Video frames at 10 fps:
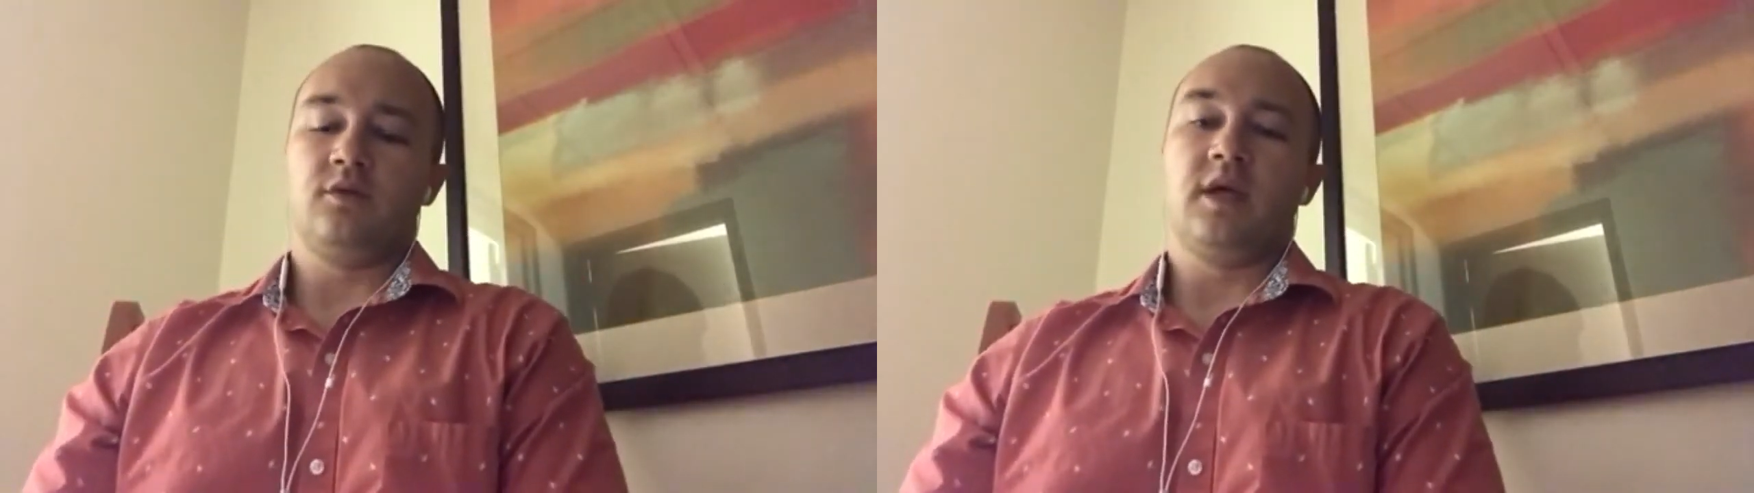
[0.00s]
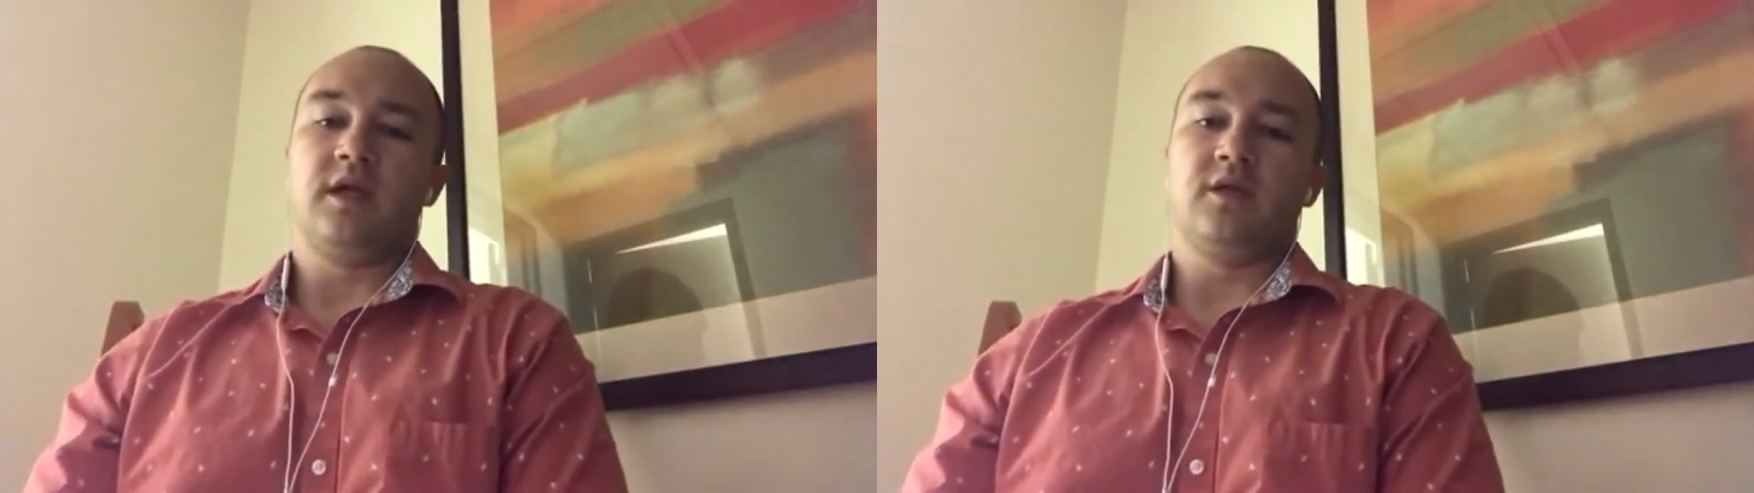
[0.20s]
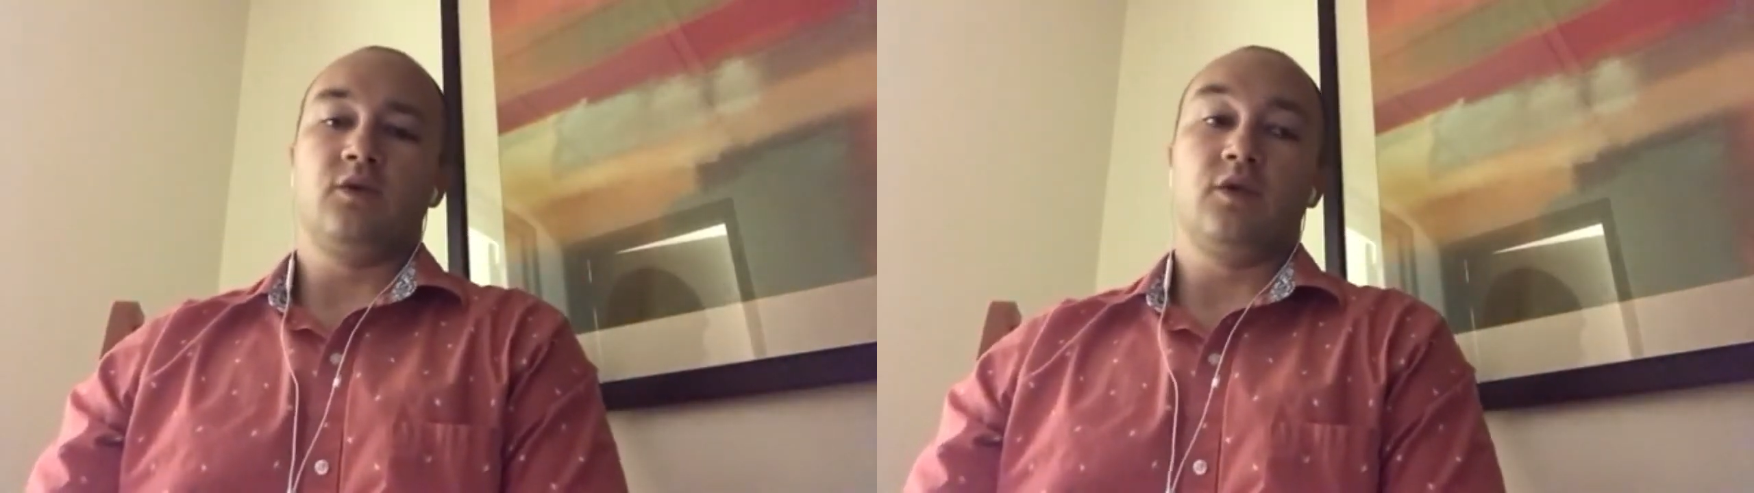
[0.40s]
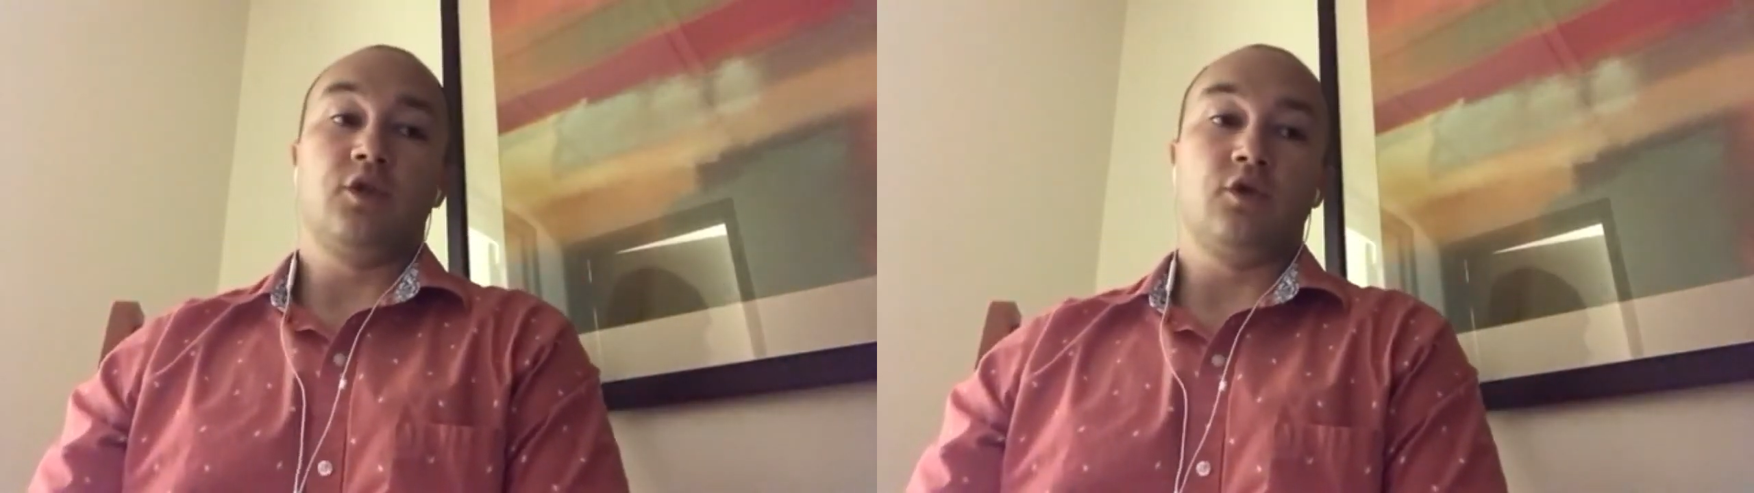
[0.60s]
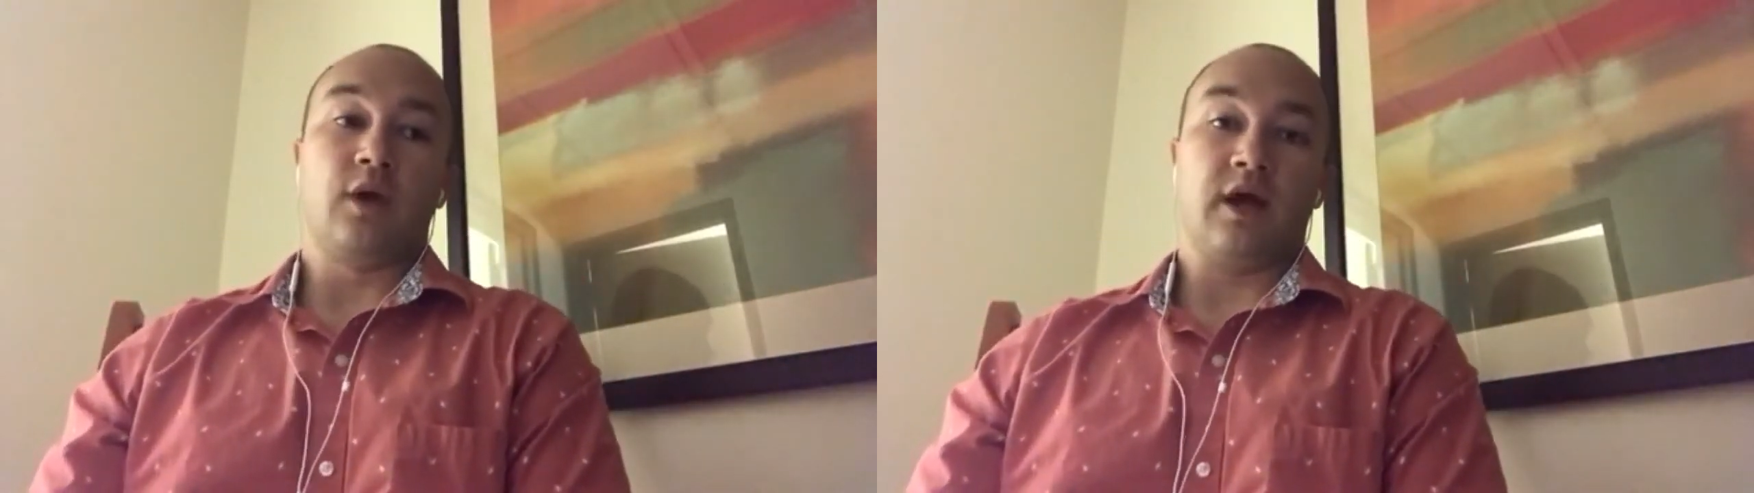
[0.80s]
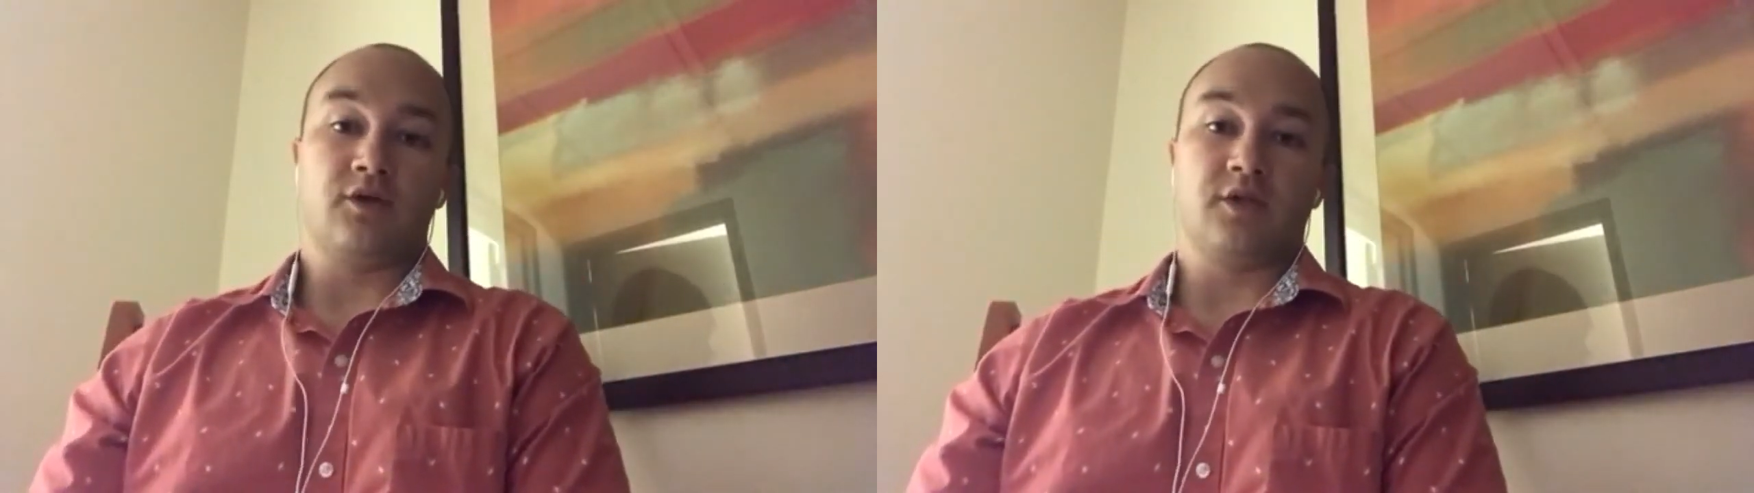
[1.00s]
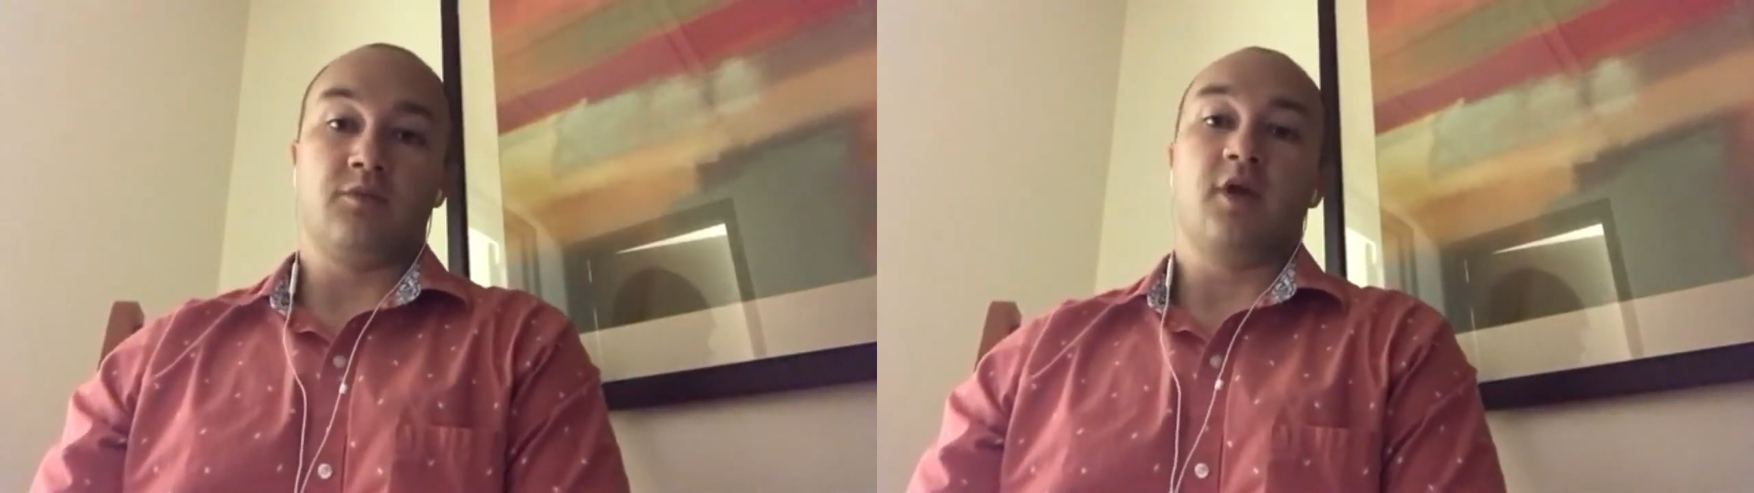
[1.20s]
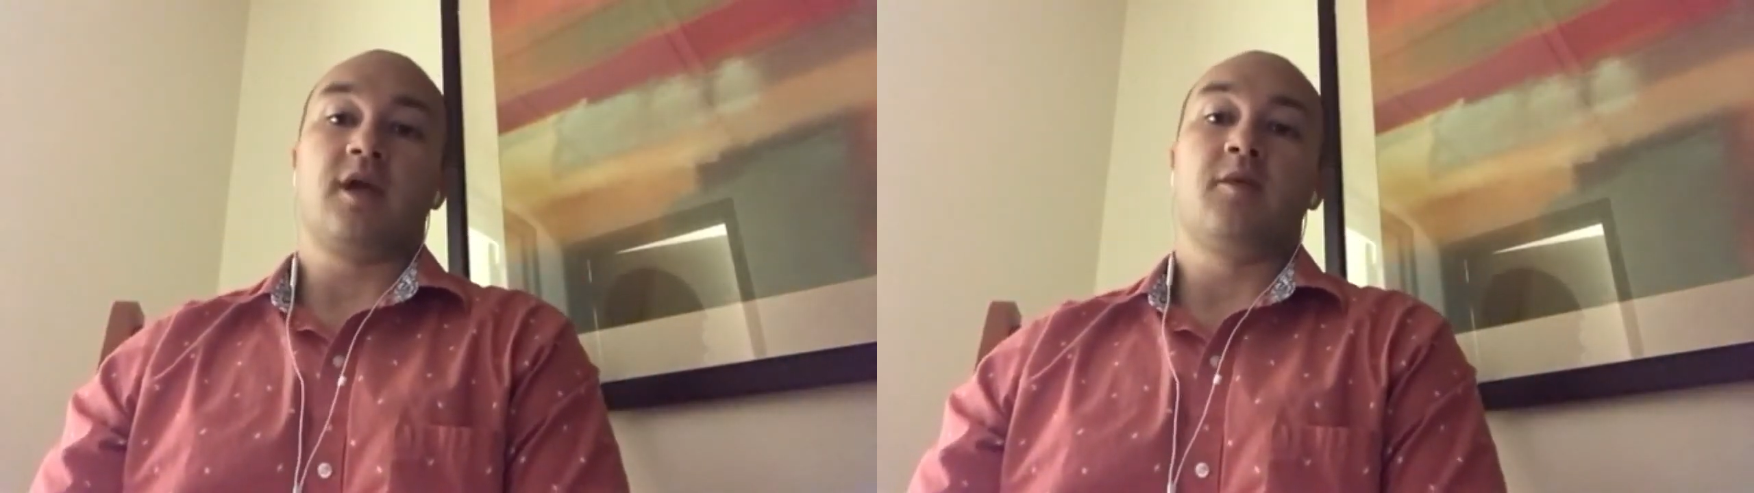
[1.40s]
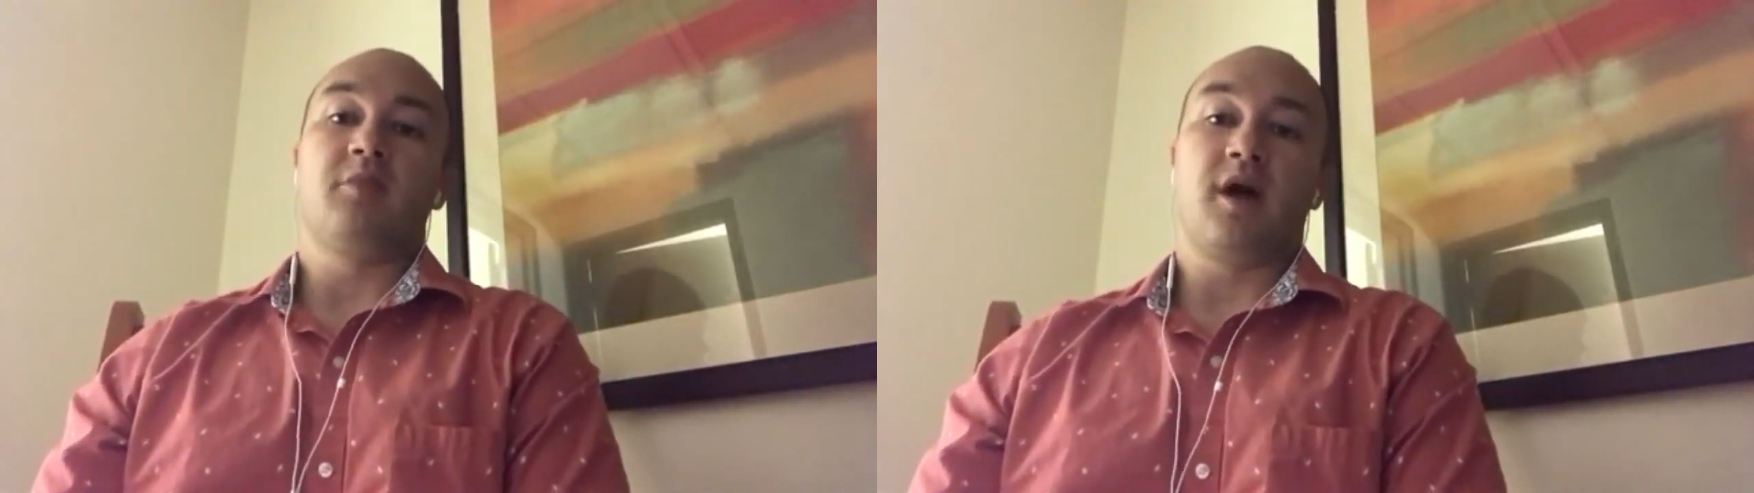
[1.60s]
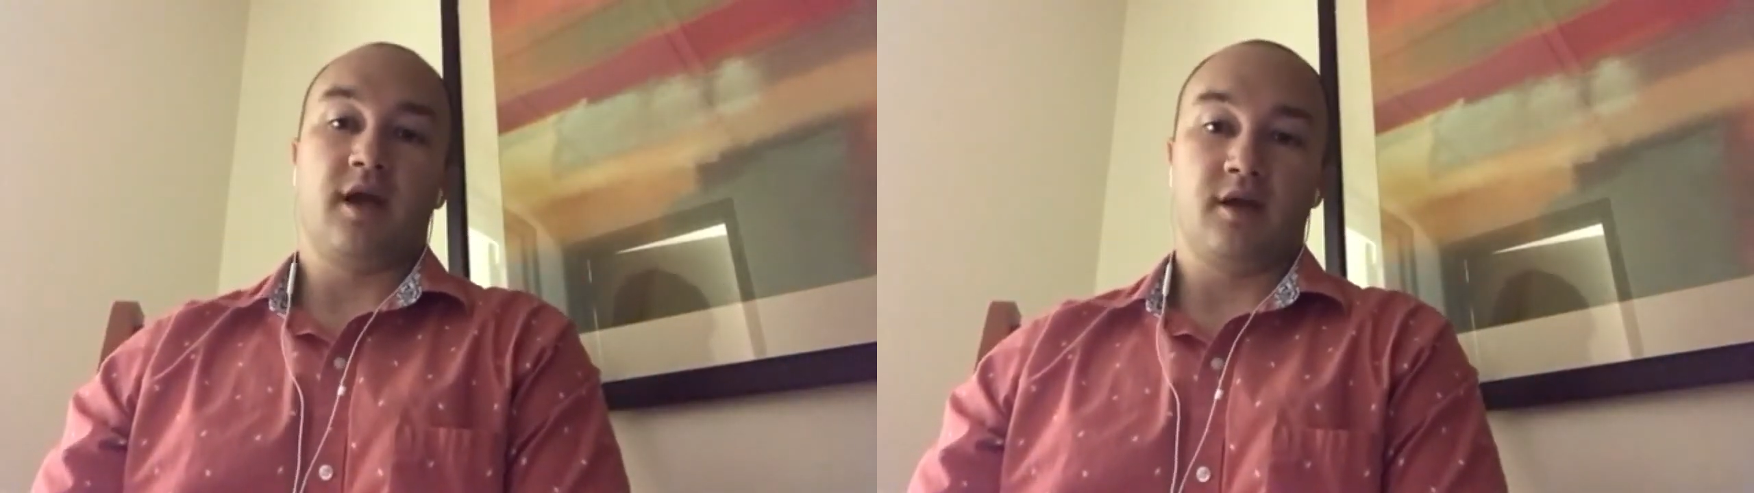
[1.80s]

get into a new housing market and buy